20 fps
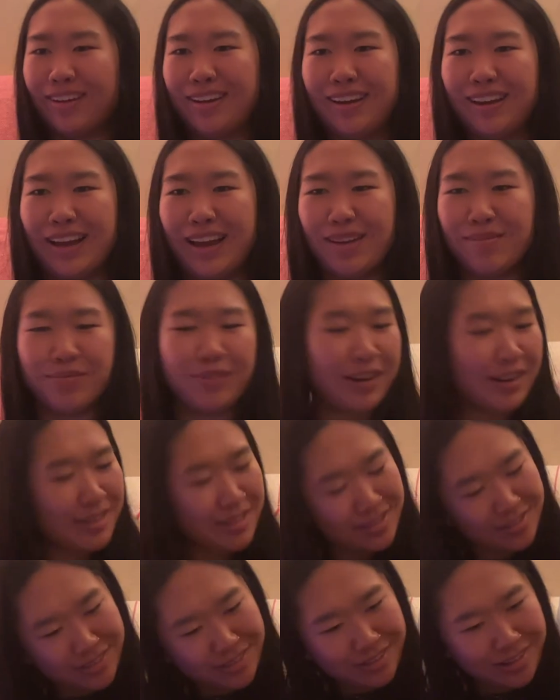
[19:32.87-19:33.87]
I'm
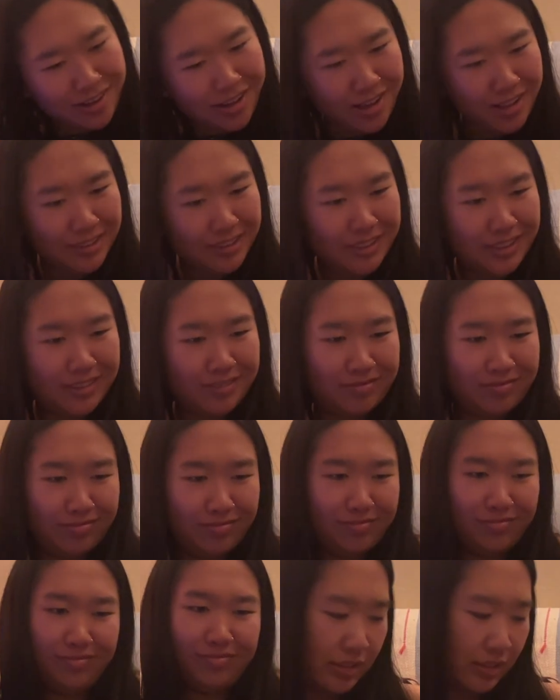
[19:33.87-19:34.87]
ready to call it.
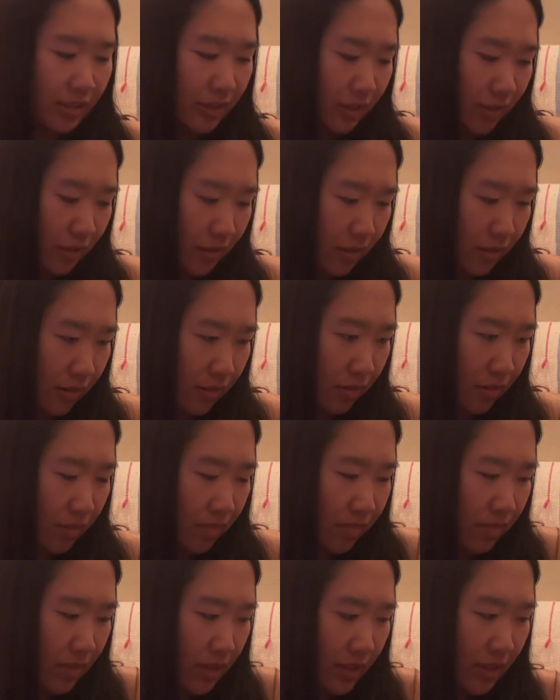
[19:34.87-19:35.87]
So
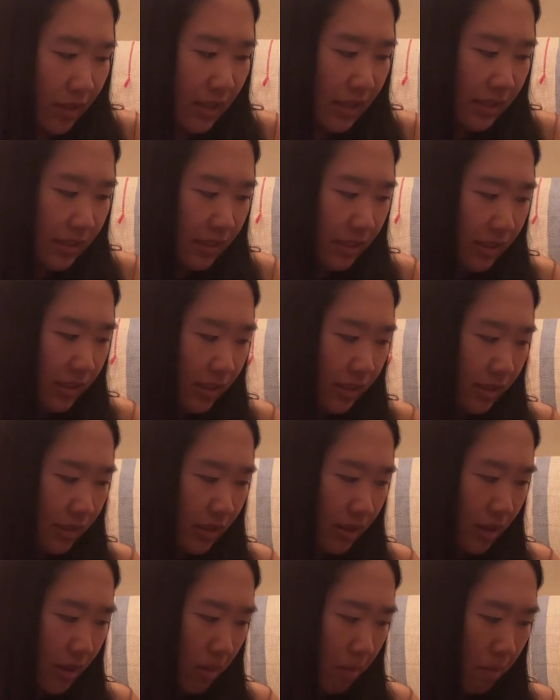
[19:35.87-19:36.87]
let's
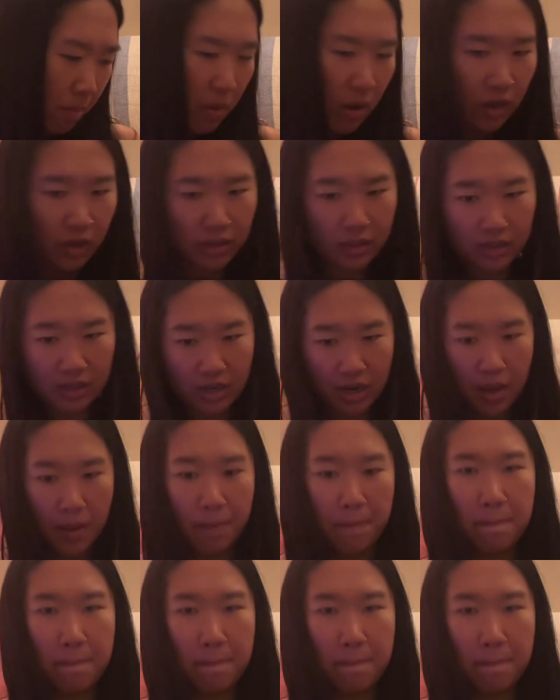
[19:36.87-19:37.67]
bottle it up.